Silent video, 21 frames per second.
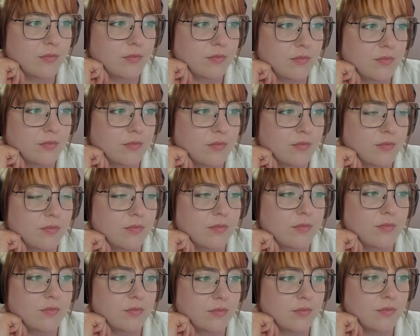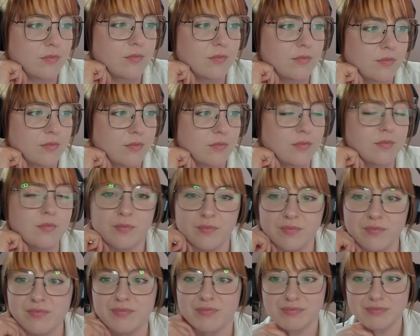
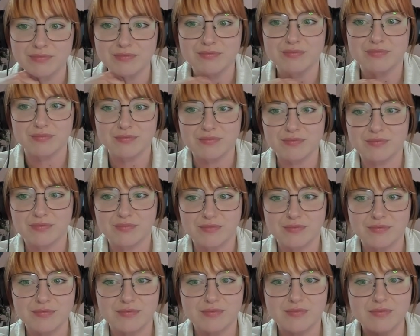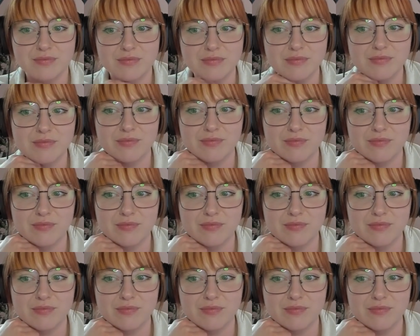No words are spoken by the person on screen.